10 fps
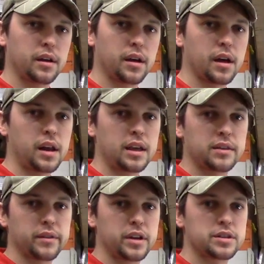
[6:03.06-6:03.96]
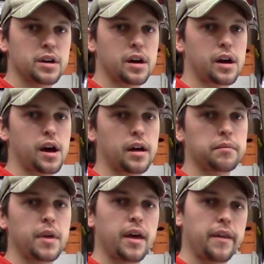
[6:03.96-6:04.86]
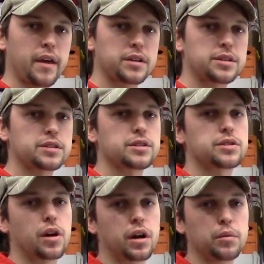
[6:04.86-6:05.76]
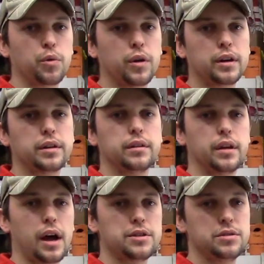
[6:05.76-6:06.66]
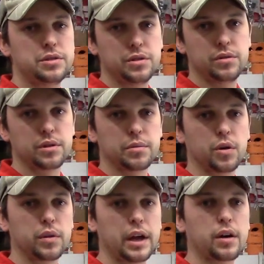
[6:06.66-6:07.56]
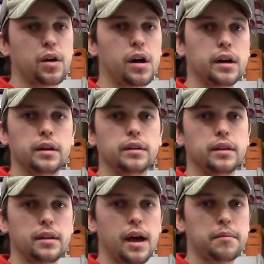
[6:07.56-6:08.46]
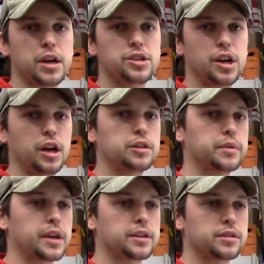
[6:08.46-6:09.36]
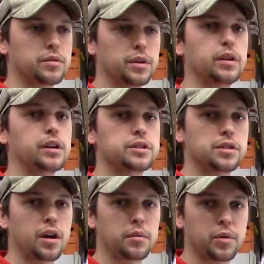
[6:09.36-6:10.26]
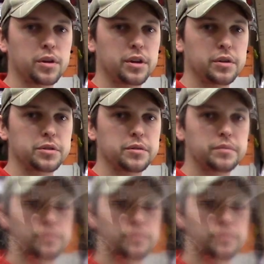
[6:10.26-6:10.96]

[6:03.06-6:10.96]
1/8 of an inch knock high. And that's just a starting point. As you tune your bow later on, that may change, but that's a really good starting point to use.